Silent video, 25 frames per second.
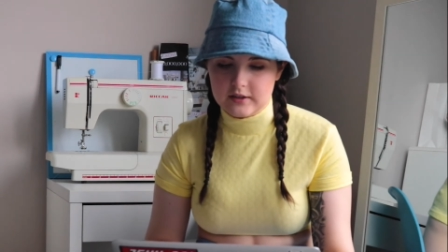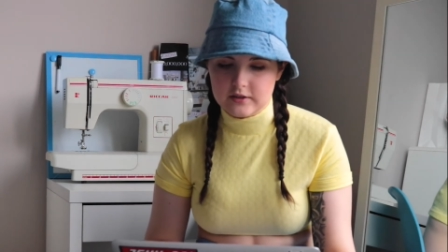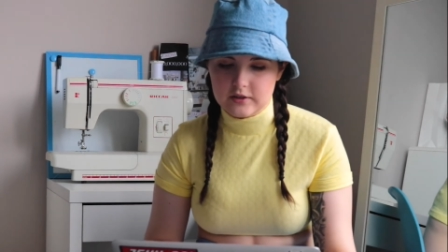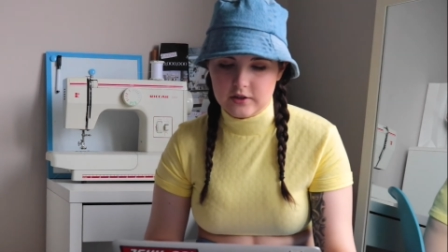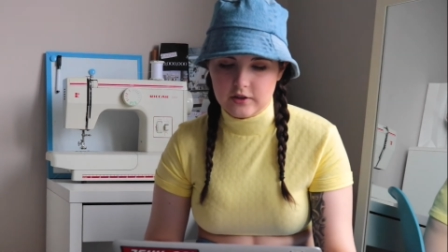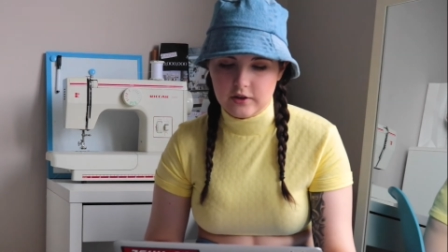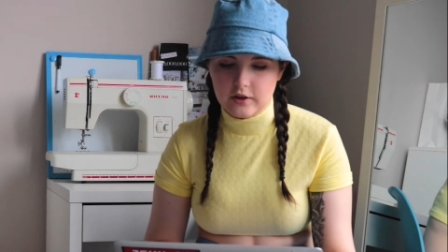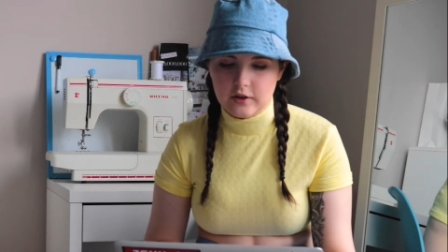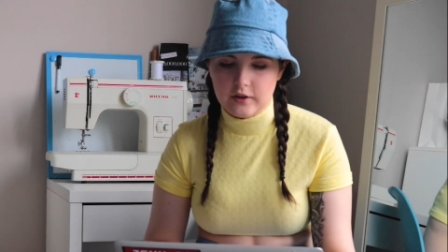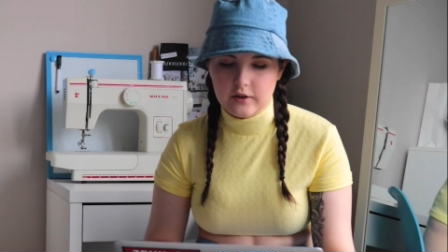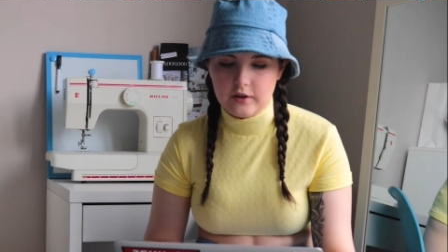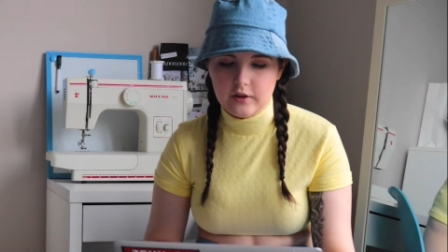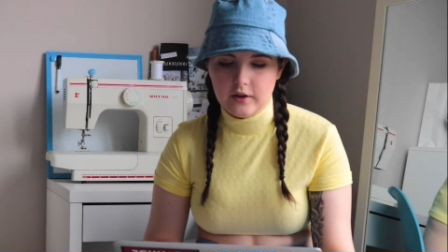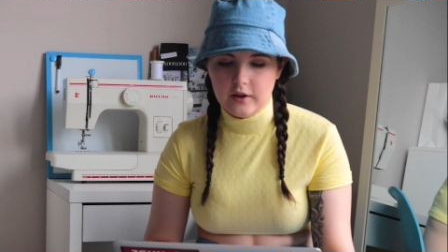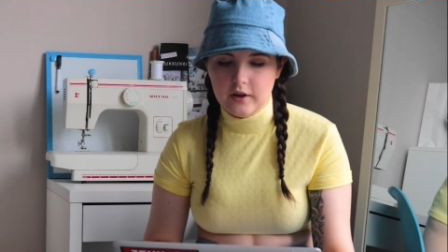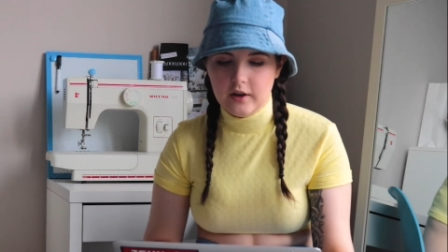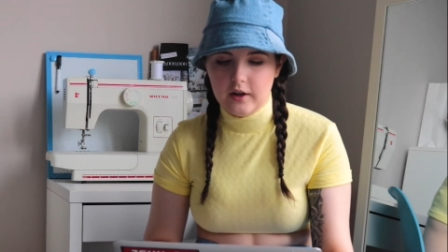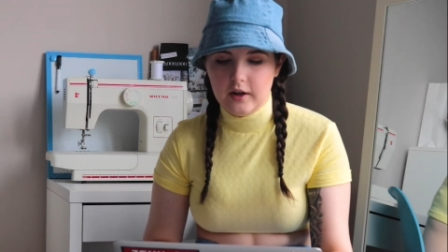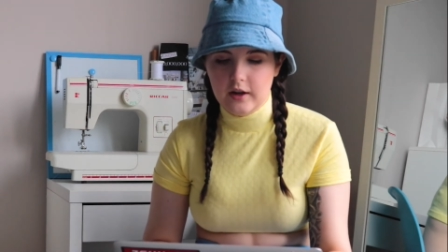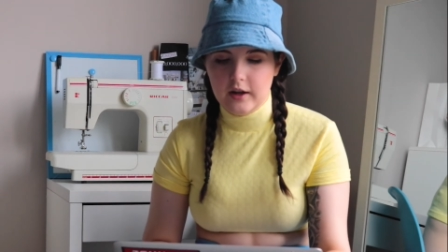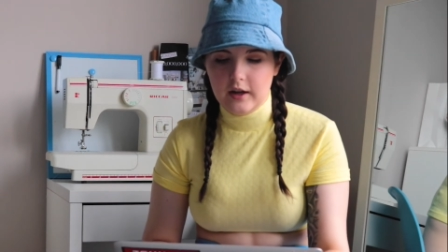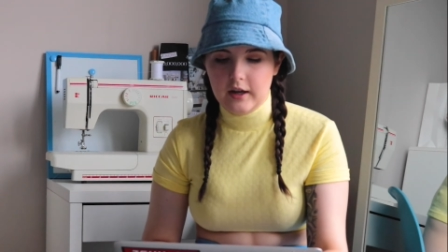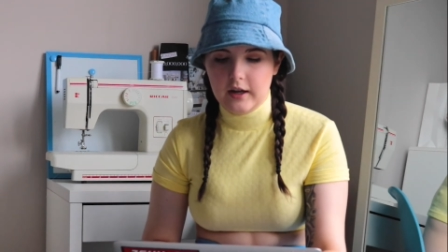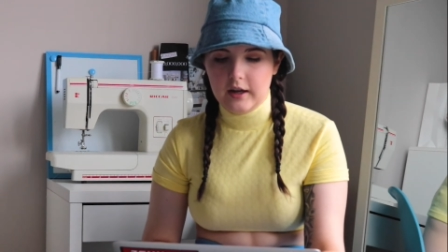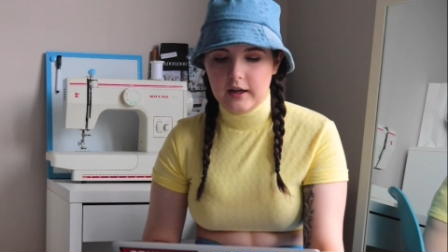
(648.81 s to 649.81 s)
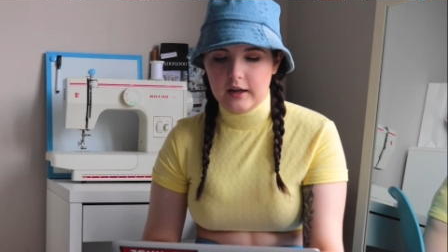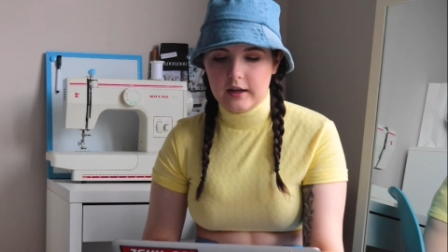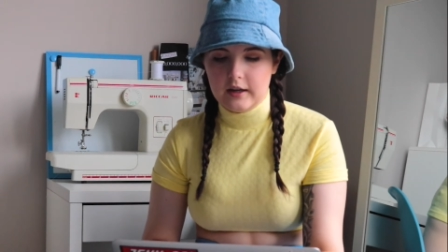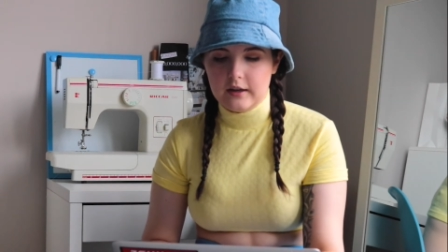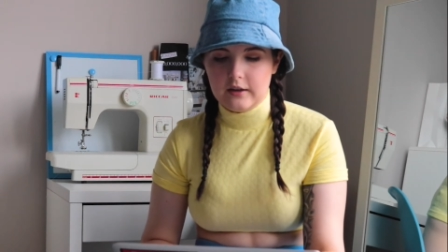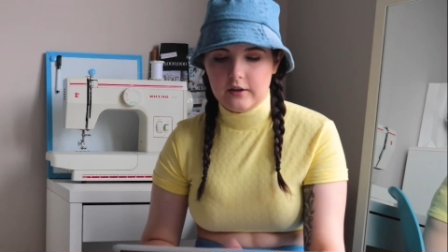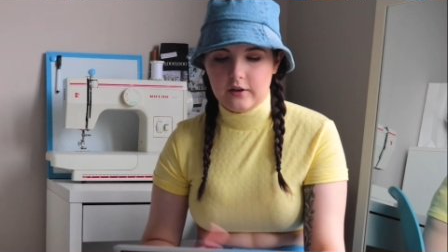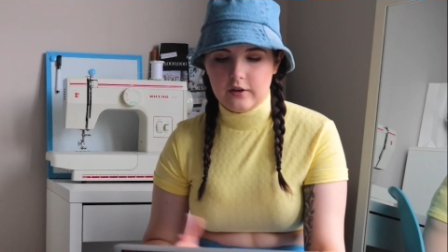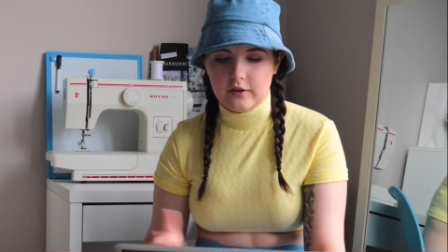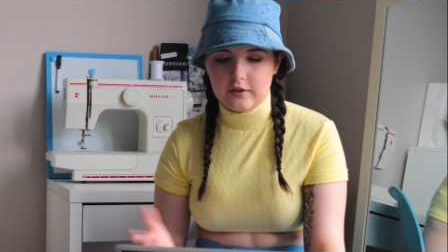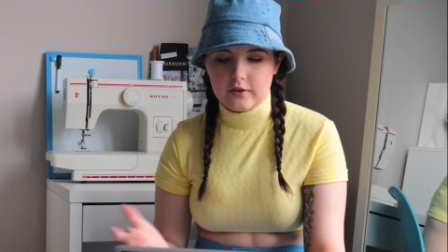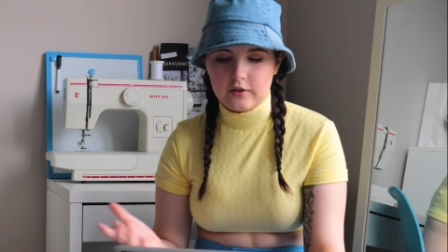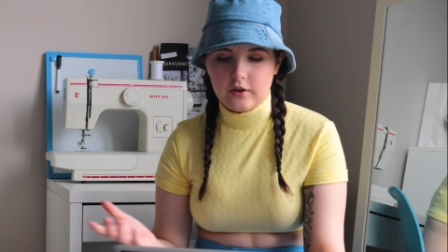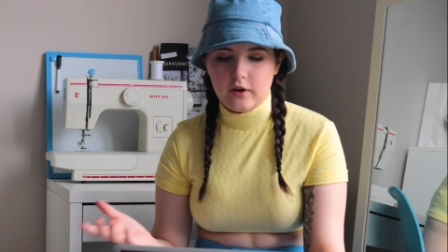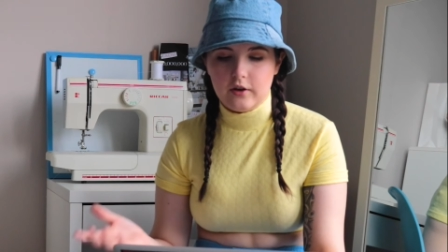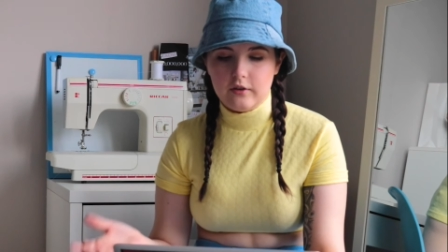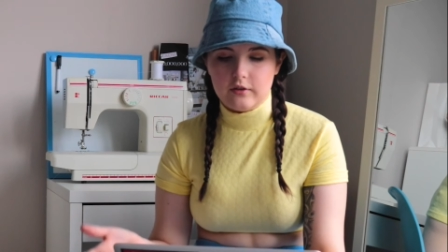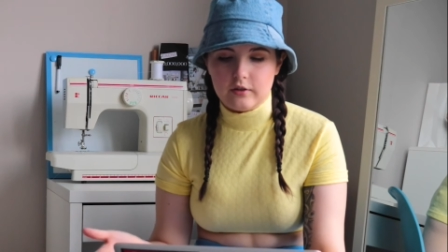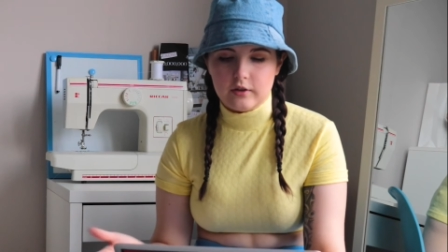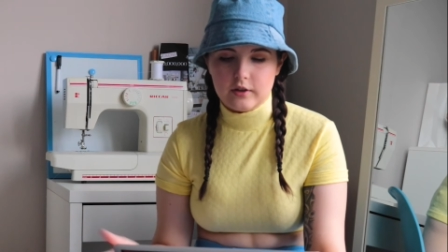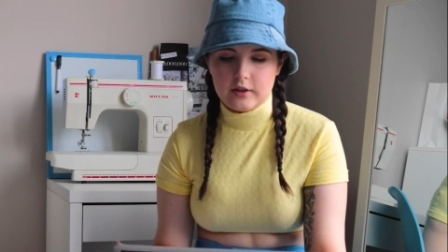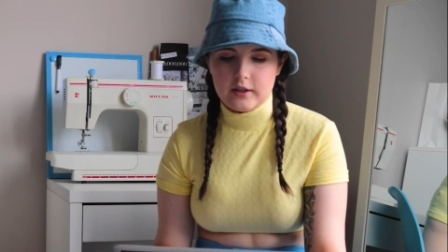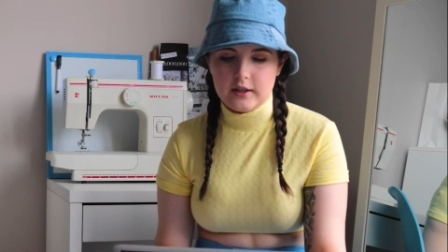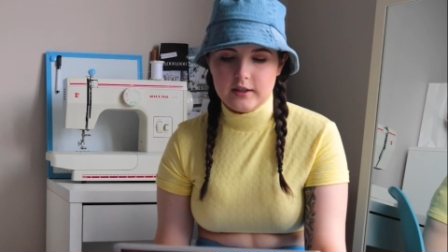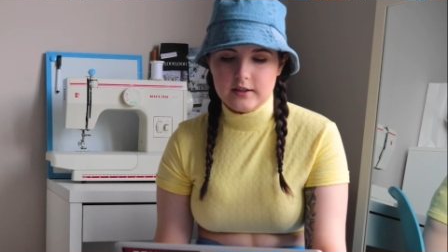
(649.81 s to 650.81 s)
you know, so
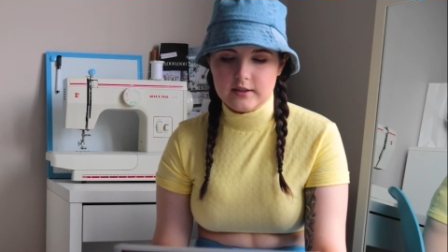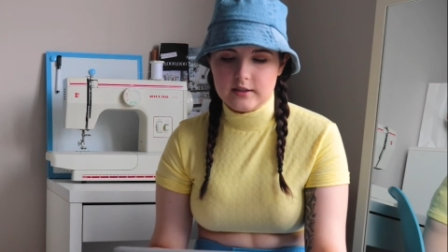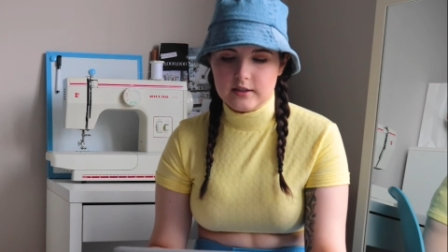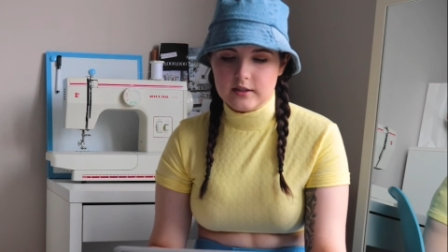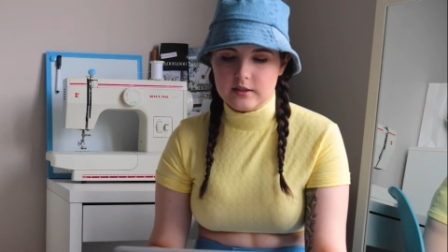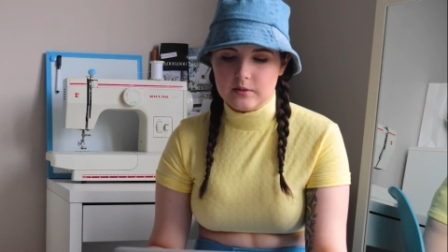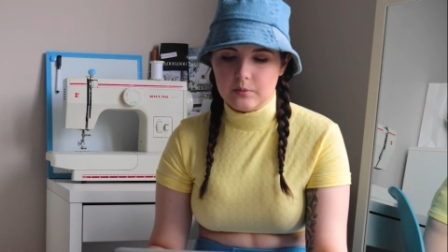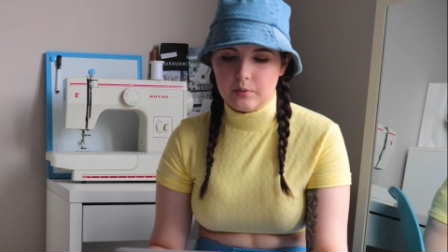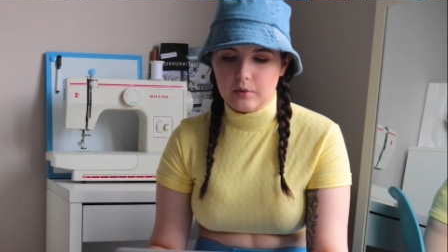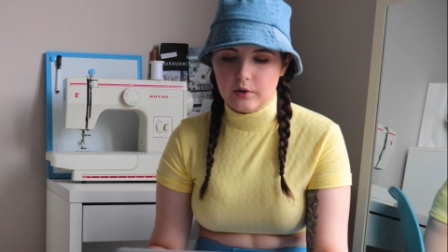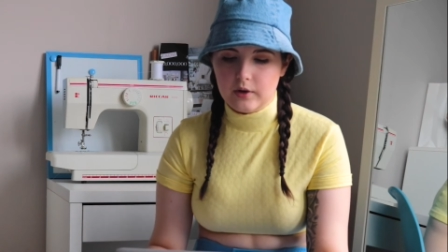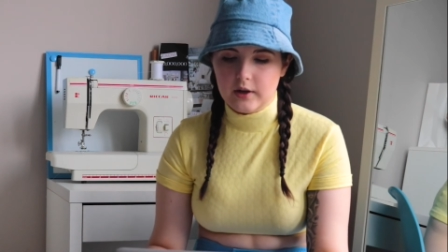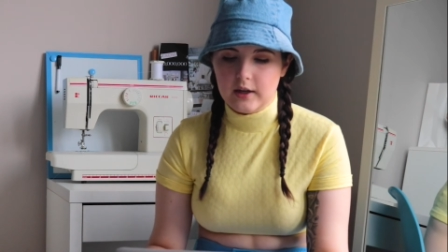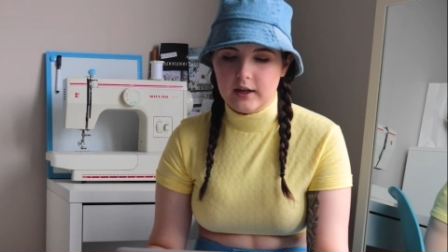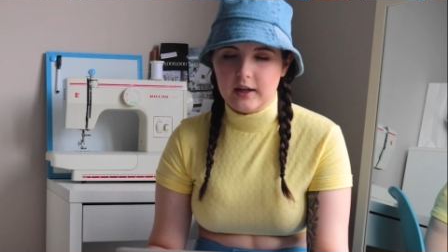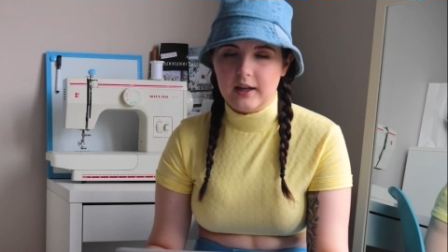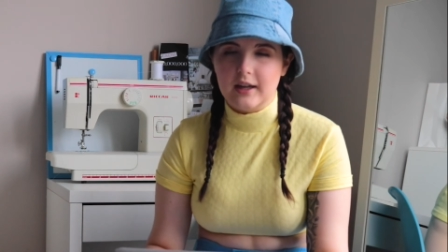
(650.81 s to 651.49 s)
overall it is disappointing.